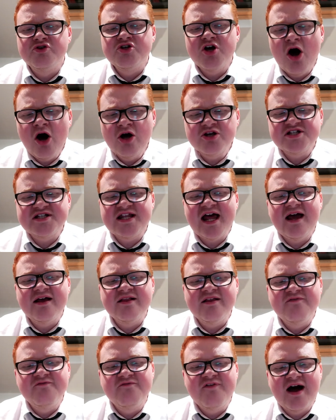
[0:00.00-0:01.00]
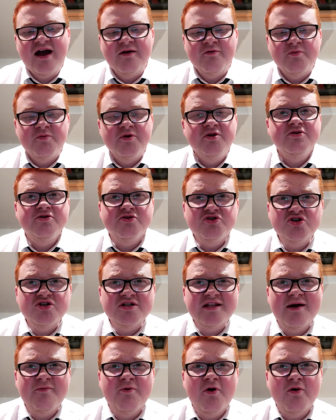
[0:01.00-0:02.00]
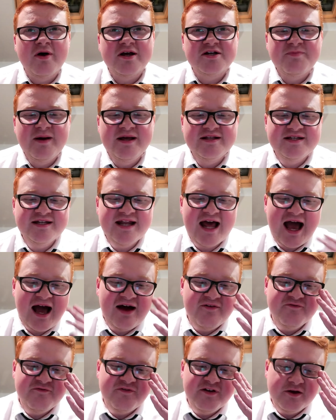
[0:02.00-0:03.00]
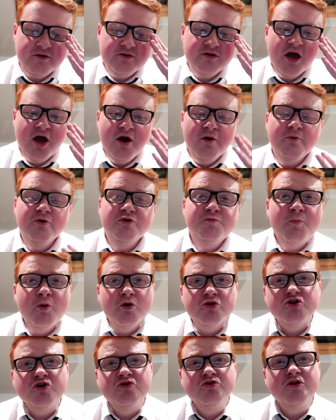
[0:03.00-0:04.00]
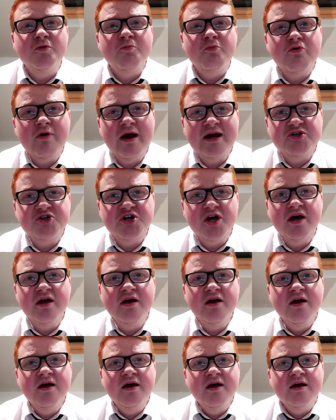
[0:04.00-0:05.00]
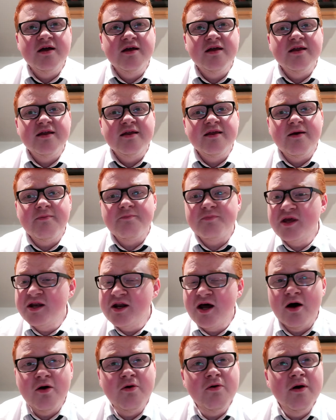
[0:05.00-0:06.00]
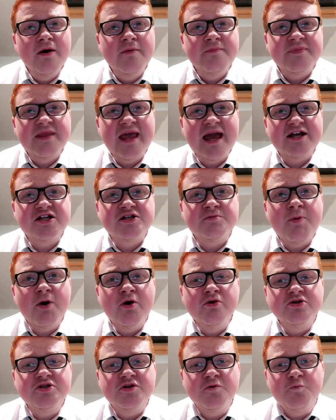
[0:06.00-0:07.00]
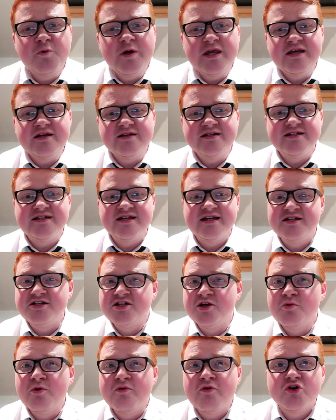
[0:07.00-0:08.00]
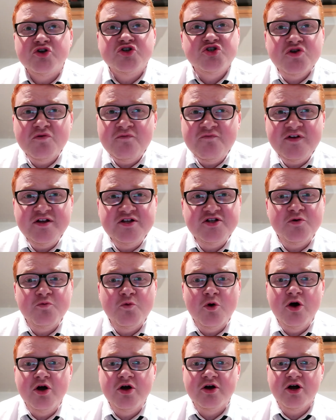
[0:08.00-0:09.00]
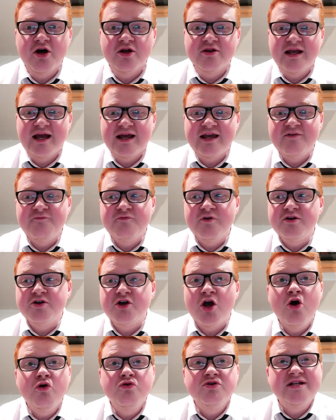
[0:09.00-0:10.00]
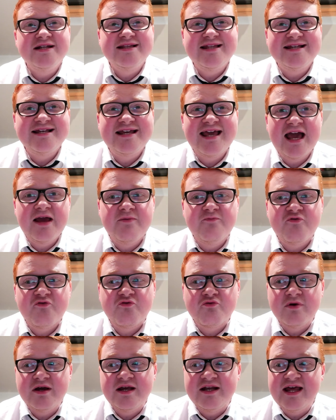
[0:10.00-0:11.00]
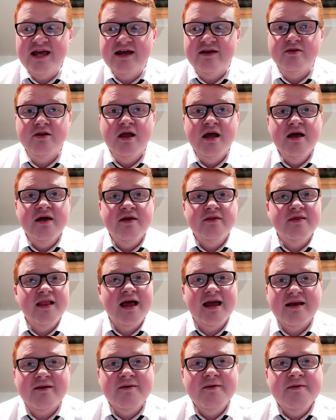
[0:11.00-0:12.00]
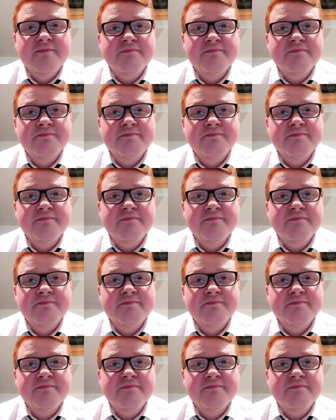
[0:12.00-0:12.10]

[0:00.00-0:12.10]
was a hostile environment, just like what we're expecting at Anfield. Was put under pressure, you know. They exposed the weaknesses, so we've got something to work on. Like, if we'd coasted this game 3-0, like,